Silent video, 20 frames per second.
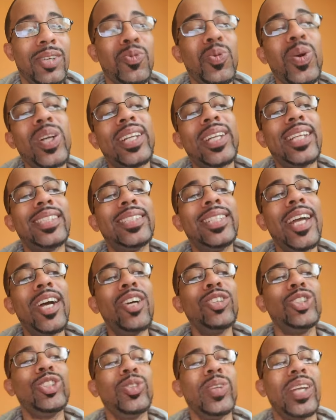What that
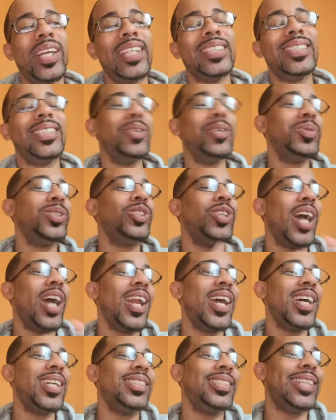tells you is, see, what you
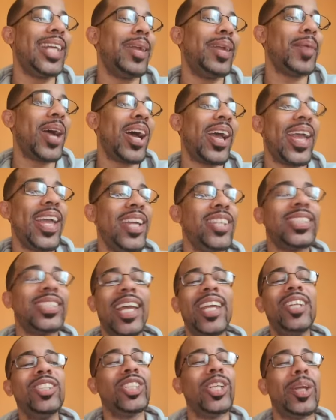gotta understand about haters,
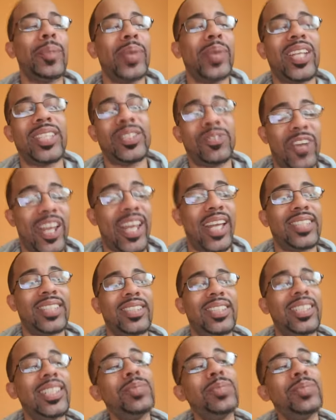haters are your biggest fans.